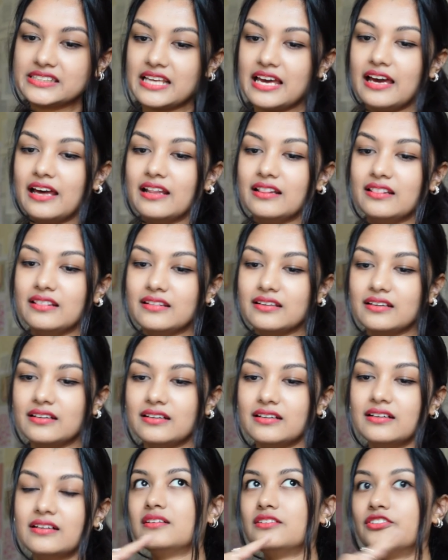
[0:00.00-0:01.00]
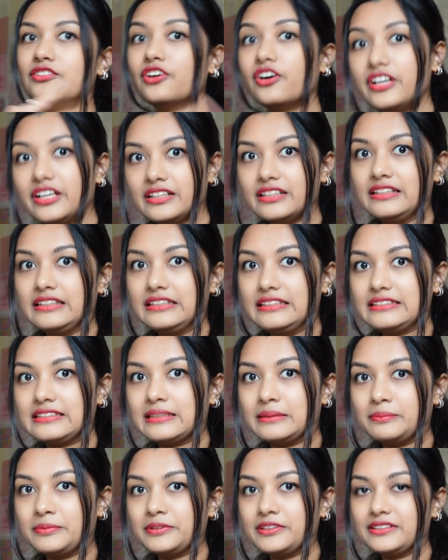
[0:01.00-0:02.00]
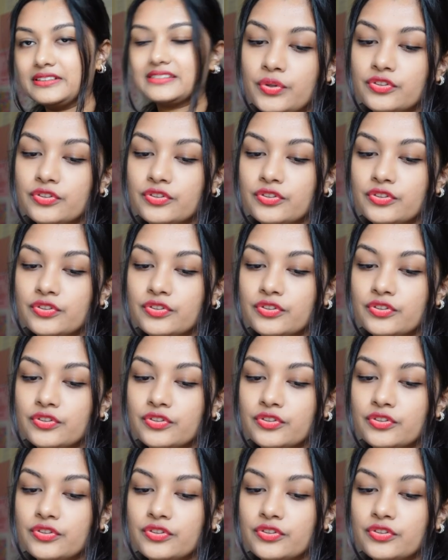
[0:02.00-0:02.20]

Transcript: and the Royal Elite couples.